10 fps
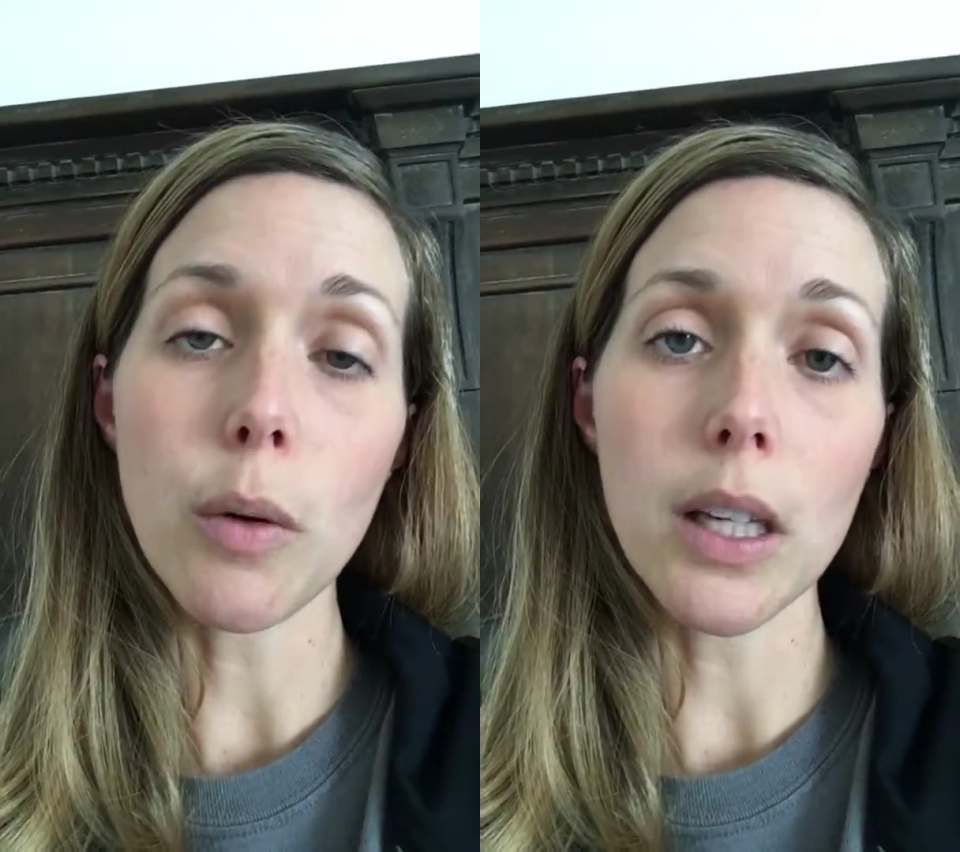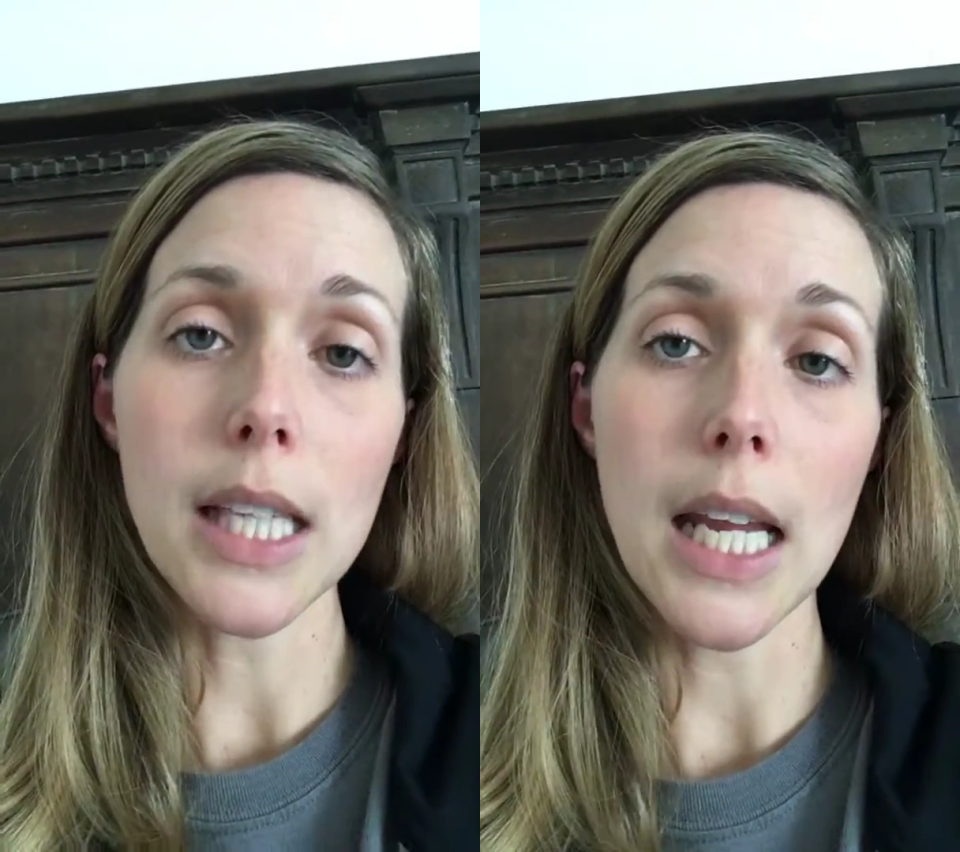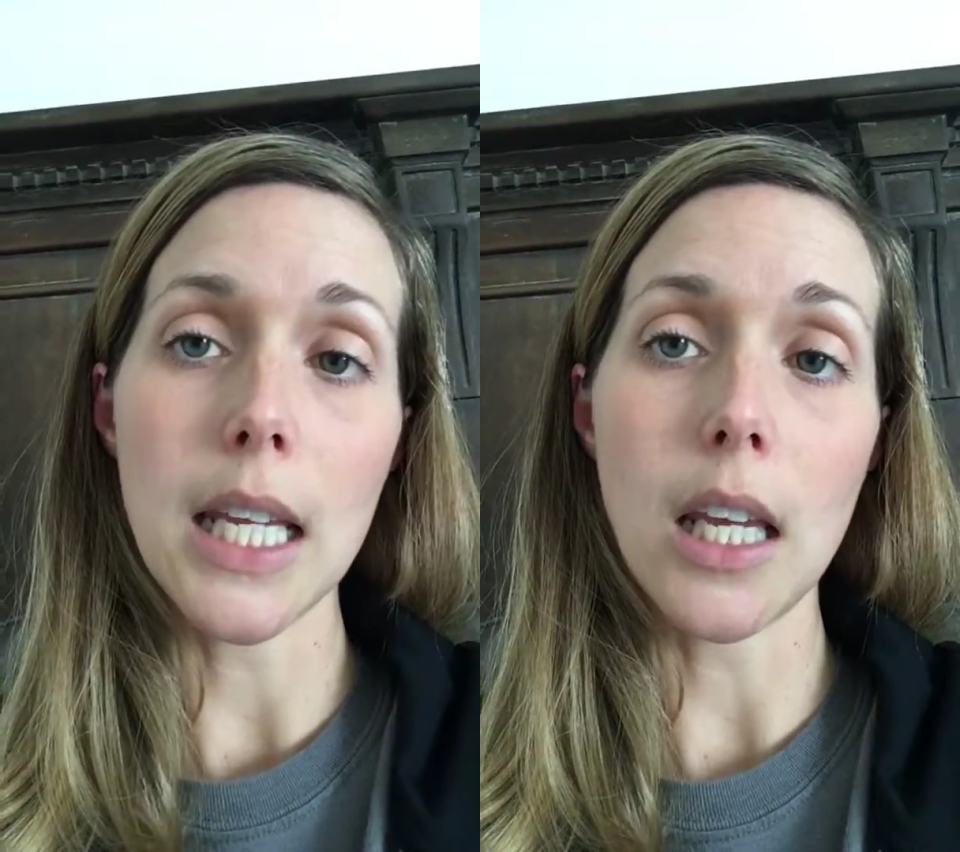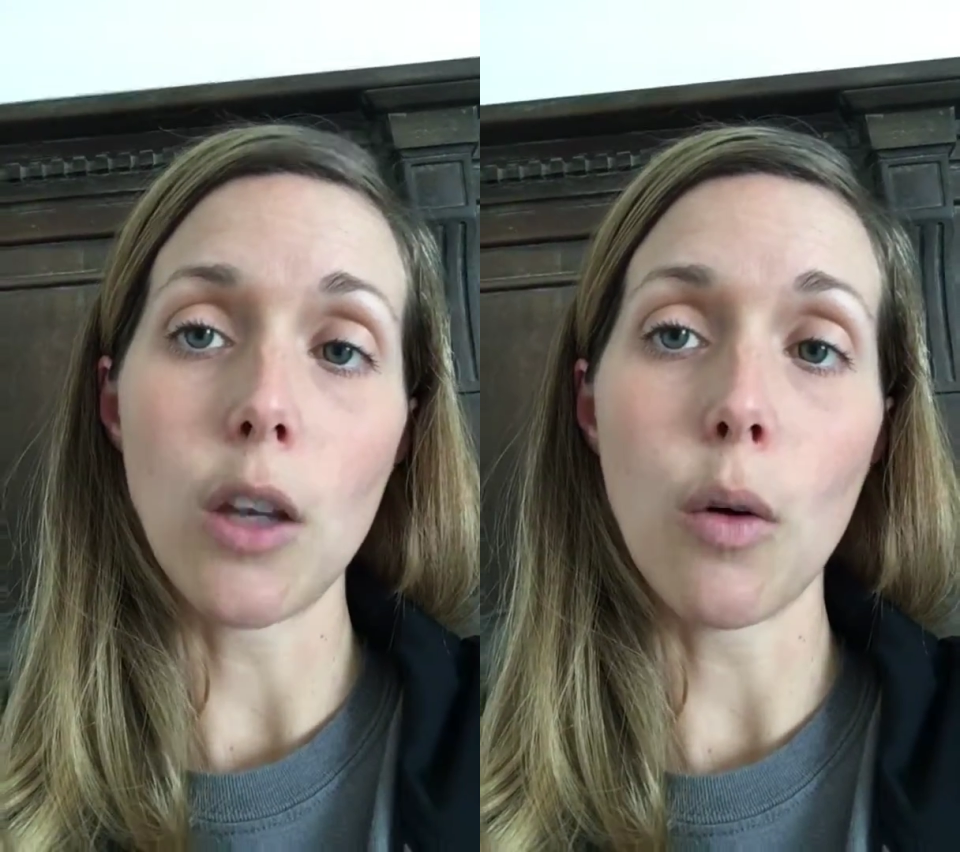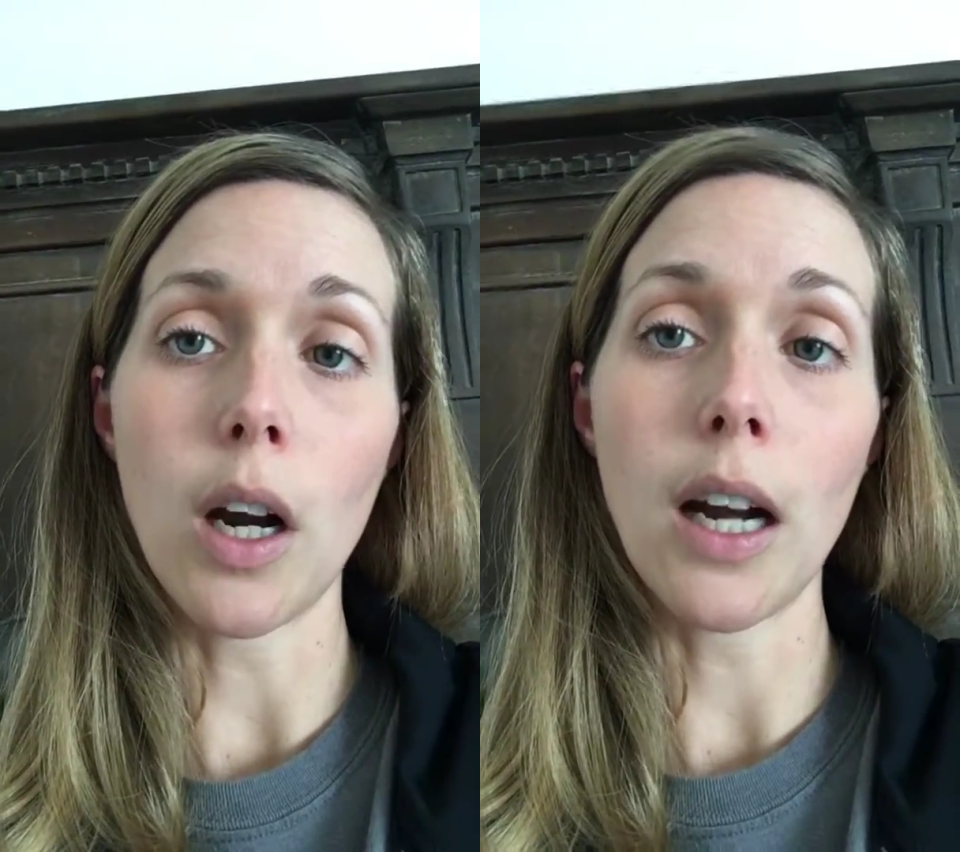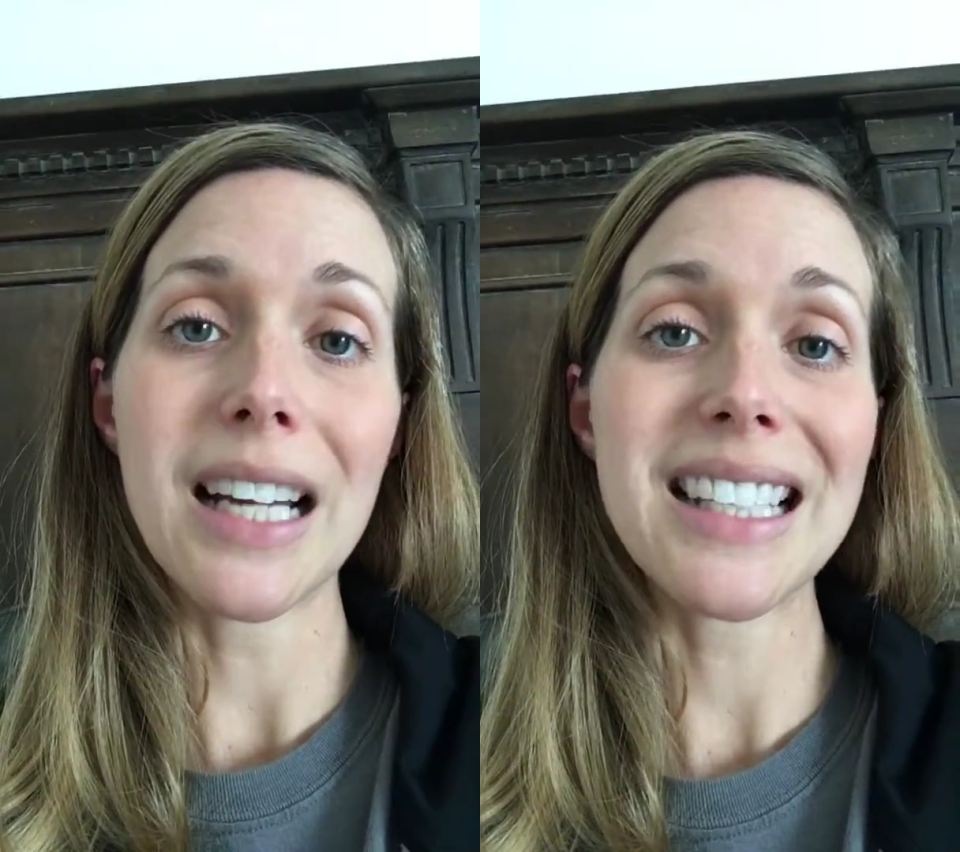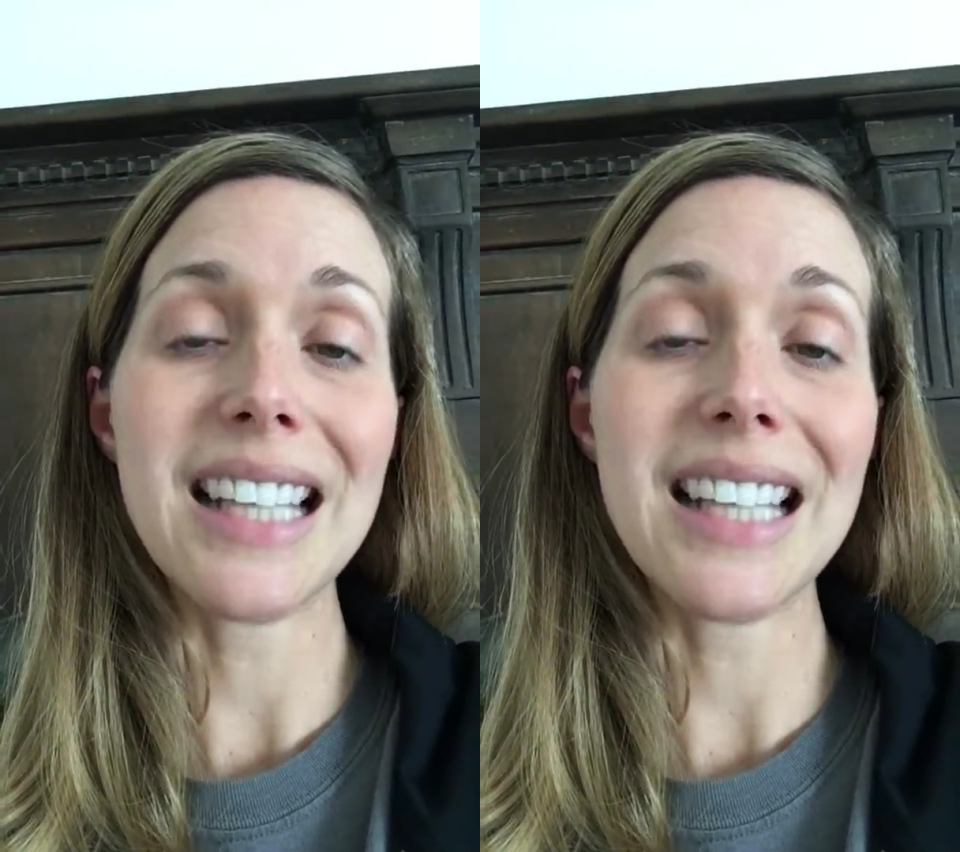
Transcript: you are taking your